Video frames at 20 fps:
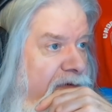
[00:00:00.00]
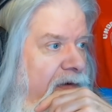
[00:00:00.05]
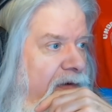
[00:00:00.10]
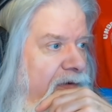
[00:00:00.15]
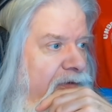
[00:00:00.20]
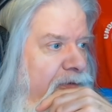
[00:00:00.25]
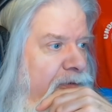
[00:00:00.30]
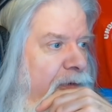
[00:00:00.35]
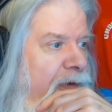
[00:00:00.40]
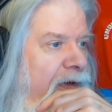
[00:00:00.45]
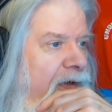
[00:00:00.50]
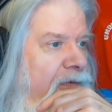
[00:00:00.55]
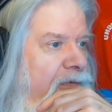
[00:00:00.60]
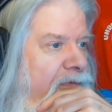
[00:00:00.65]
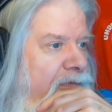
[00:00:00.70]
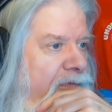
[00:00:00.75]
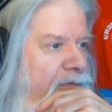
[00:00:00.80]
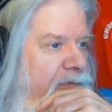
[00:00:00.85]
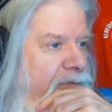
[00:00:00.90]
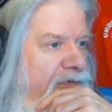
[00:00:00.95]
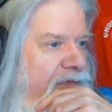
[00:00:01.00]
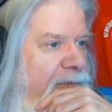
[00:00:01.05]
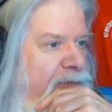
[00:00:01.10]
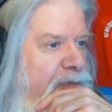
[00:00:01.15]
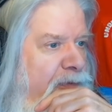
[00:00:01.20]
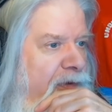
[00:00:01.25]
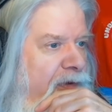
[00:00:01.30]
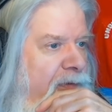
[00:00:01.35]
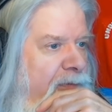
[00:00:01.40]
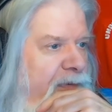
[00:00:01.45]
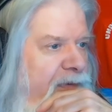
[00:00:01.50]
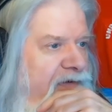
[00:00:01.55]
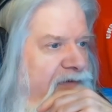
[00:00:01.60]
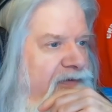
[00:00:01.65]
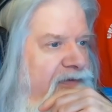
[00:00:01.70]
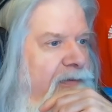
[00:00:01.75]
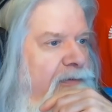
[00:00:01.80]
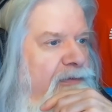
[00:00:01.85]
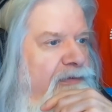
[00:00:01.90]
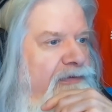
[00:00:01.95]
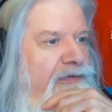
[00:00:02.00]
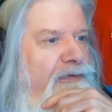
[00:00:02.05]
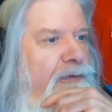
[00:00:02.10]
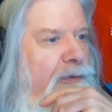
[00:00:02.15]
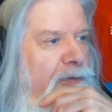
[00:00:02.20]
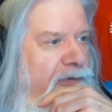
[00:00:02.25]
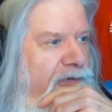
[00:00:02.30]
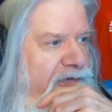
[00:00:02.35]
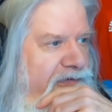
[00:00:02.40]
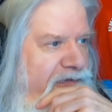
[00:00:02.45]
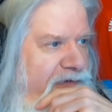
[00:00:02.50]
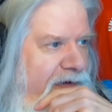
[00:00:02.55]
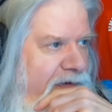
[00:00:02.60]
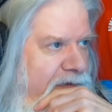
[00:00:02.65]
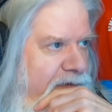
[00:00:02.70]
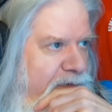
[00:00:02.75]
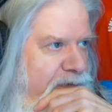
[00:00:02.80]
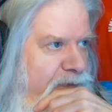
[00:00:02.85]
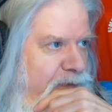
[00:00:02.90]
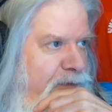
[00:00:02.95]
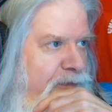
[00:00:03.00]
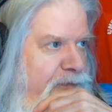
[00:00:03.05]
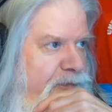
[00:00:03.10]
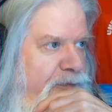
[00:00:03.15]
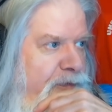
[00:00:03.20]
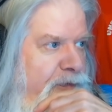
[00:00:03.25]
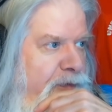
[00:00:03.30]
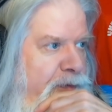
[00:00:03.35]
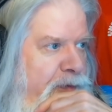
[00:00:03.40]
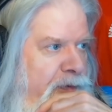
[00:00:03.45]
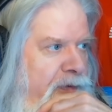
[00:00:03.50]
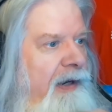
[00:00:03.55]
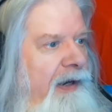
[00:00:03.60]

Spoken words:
underground, subterranean, because they were storage cellars for food,